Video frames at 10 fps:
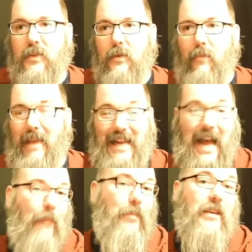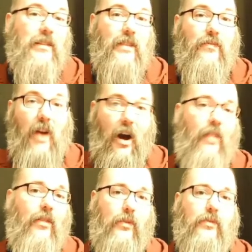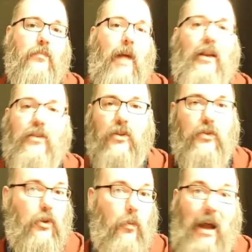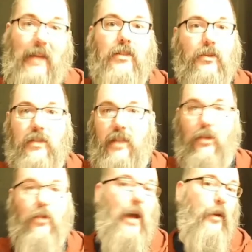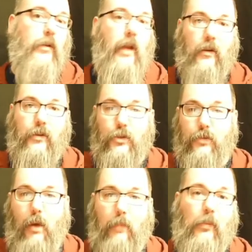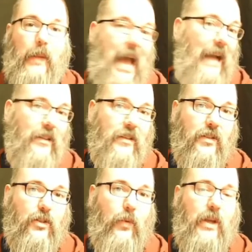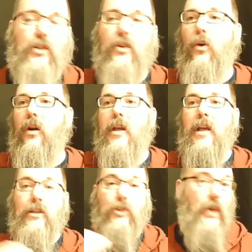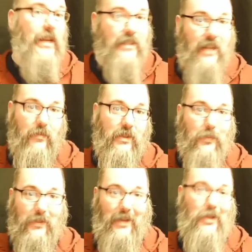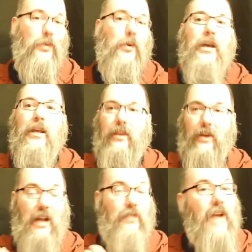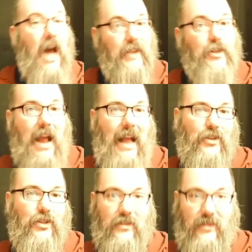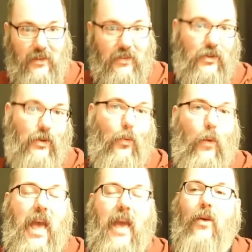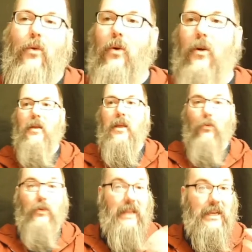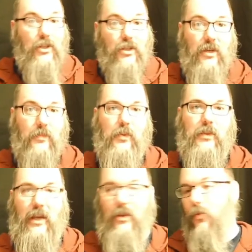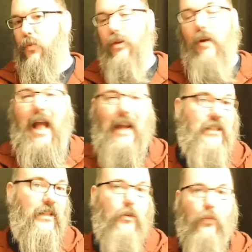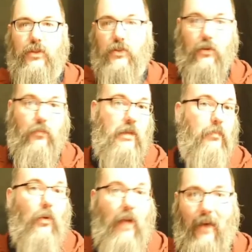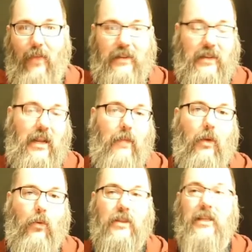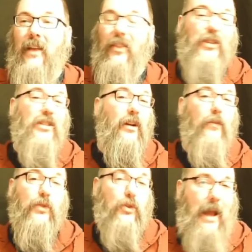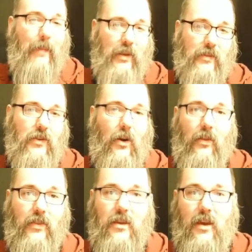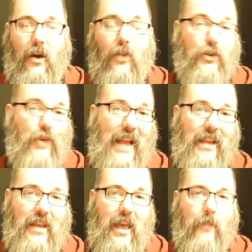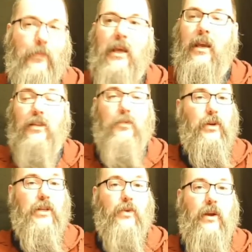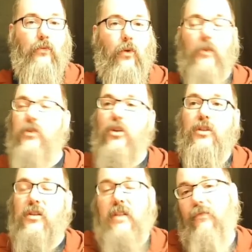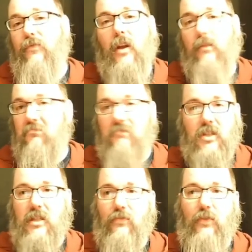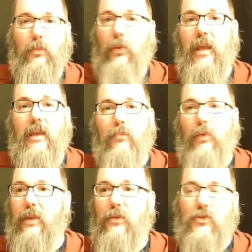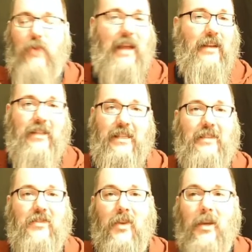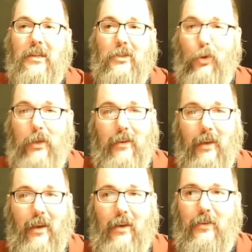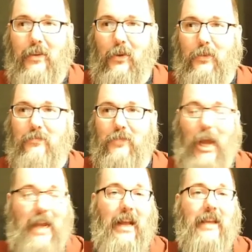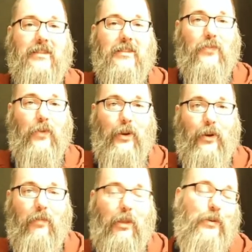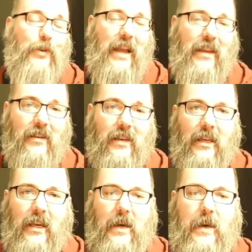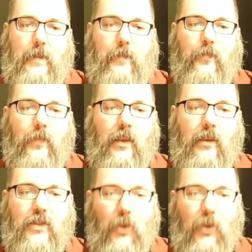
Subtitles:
may not, because they've got those milestones. You know, milestones tell you how your character should probably act in a situation, or trait statements will tell you, they'll kind of guide your actions in a certain way, or relationships will tell you when you're acting with certain people how that dynamic works. There's none of those trappings on the dragon game. It's pretty straightforward. So you just have fun. You just have fun playing it, playing those dragon teens, doing you know, giant heists for their mother dragon. So